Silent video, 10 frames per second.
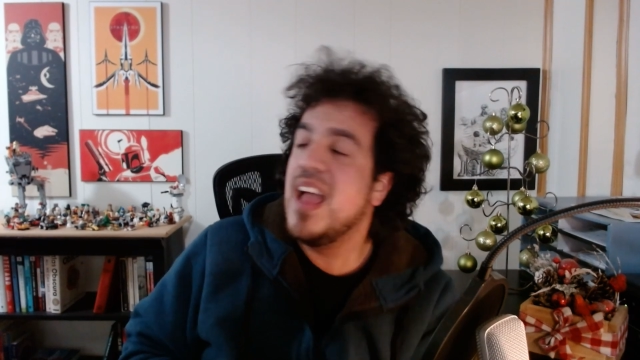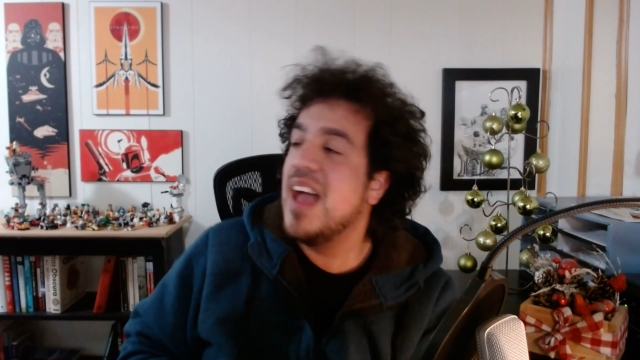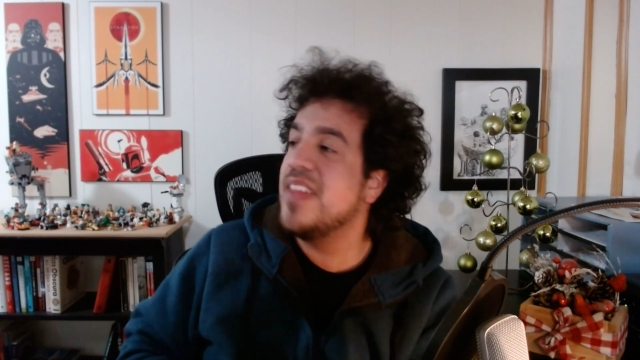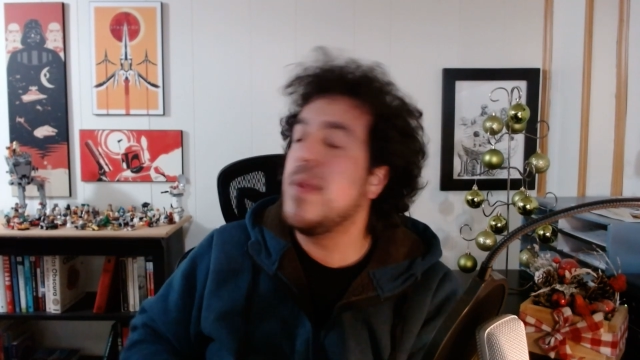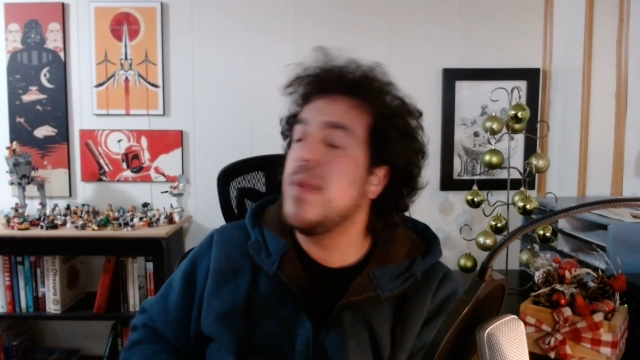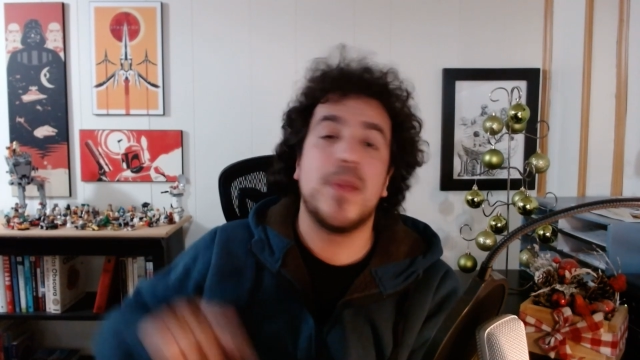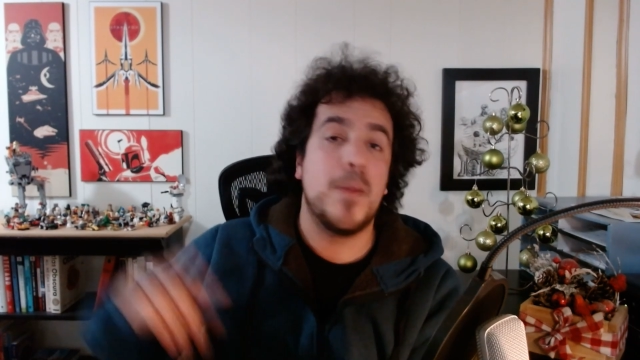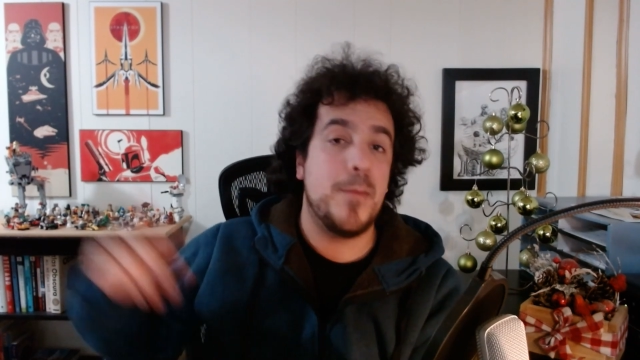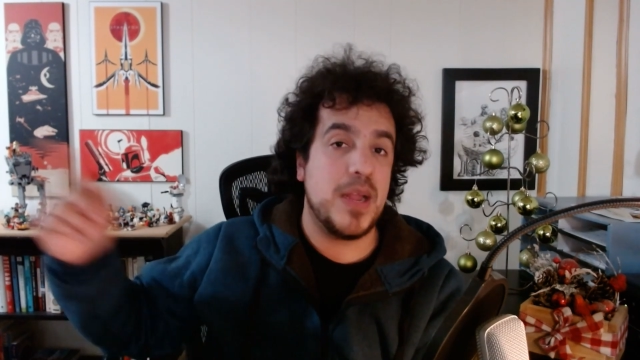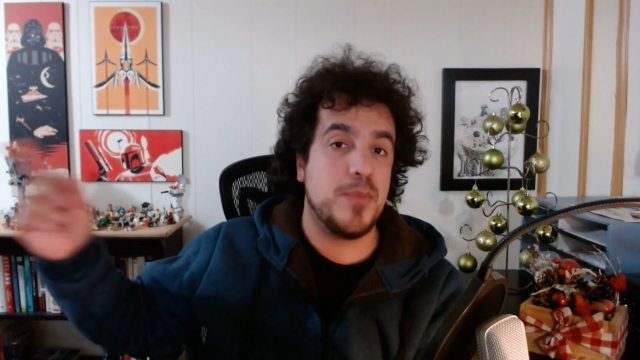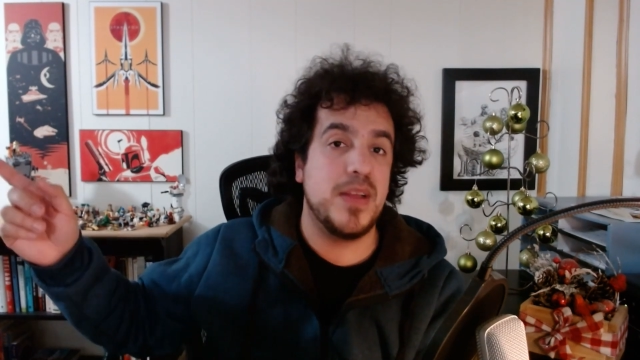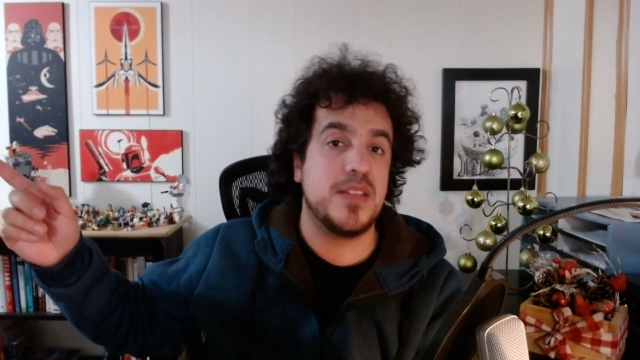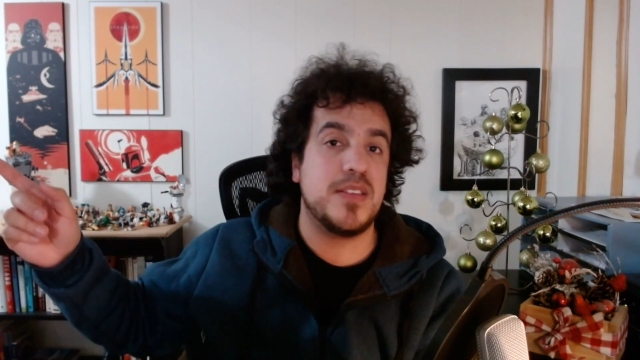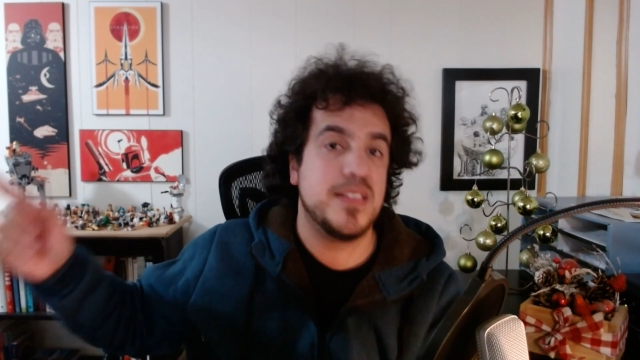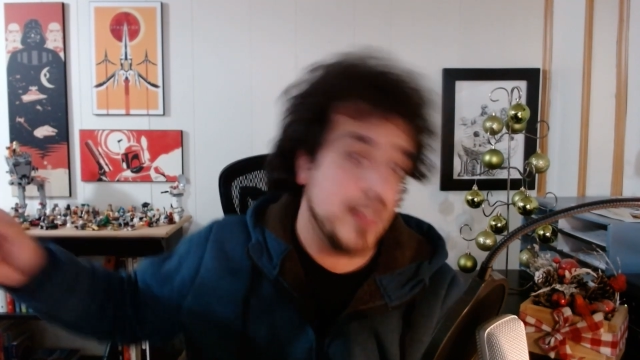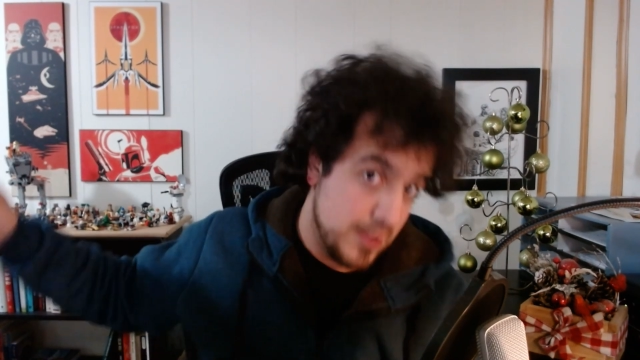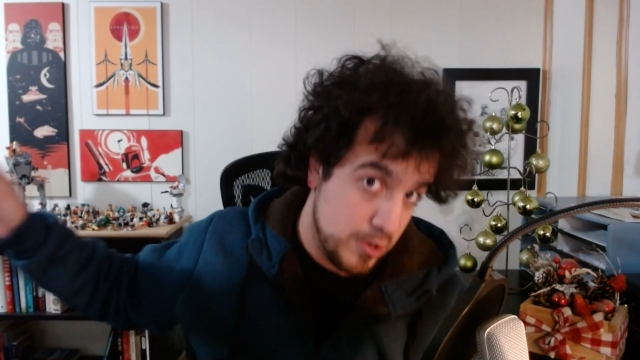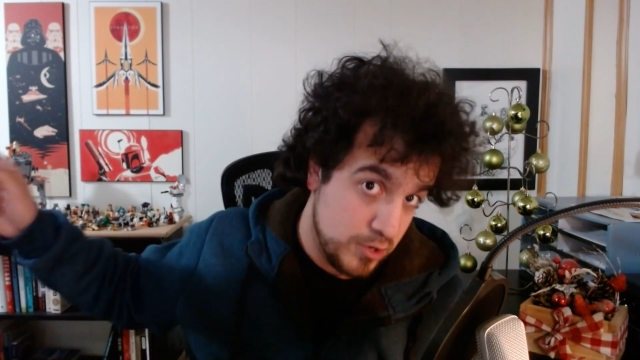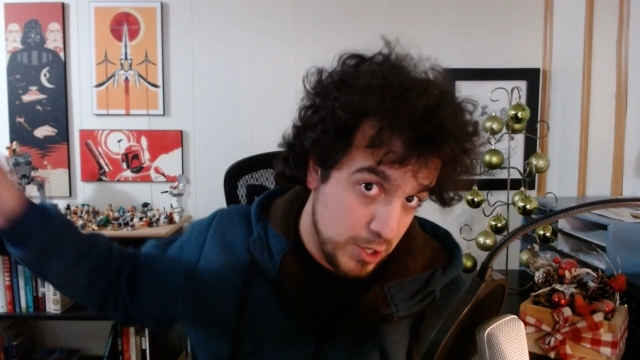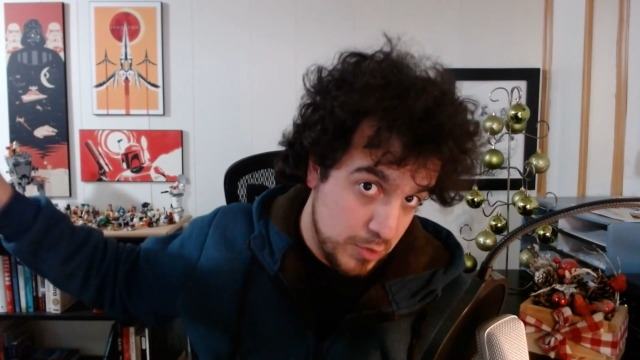and the people in big business, they're
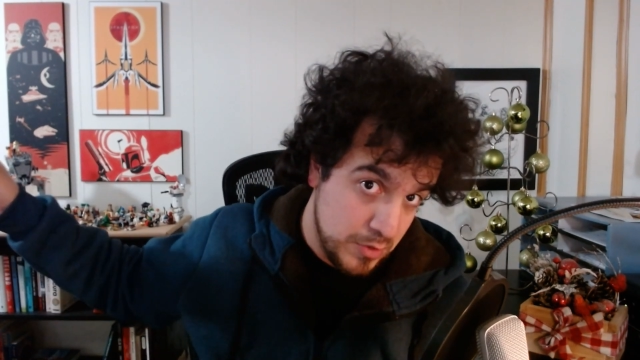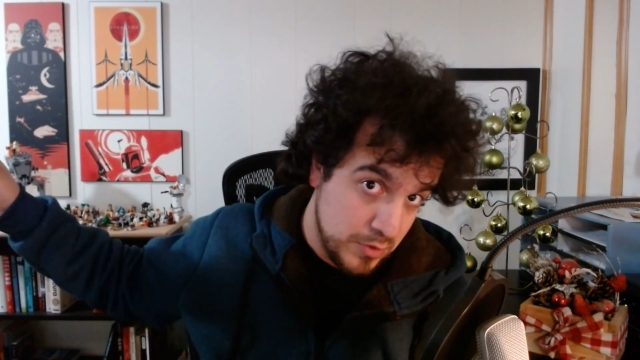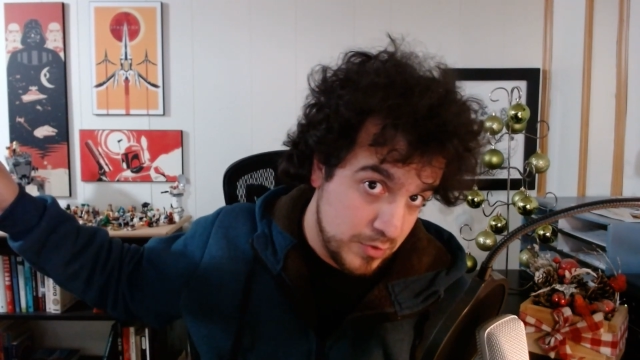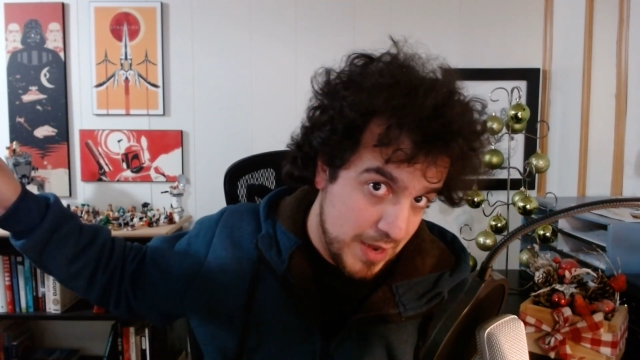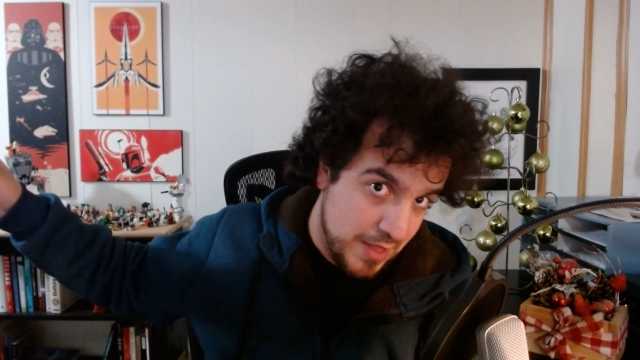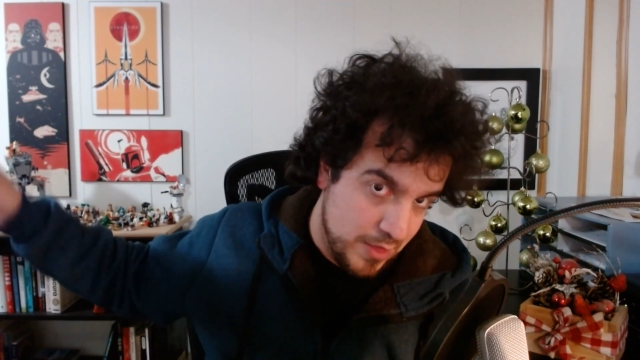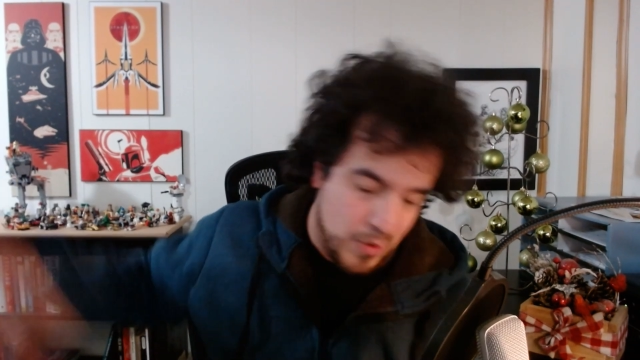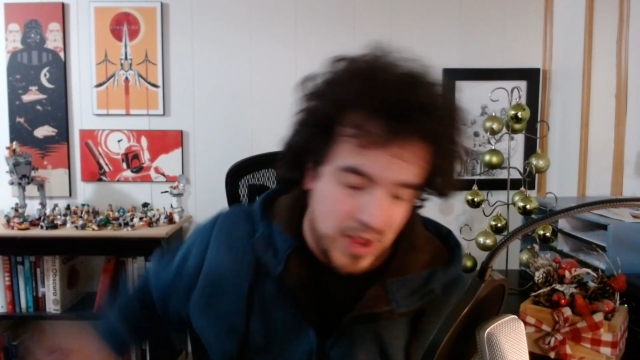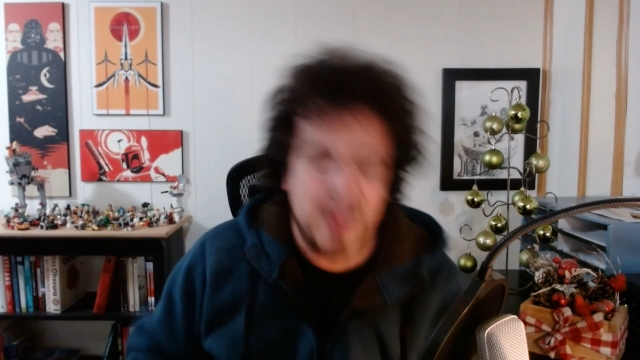donors, by the way,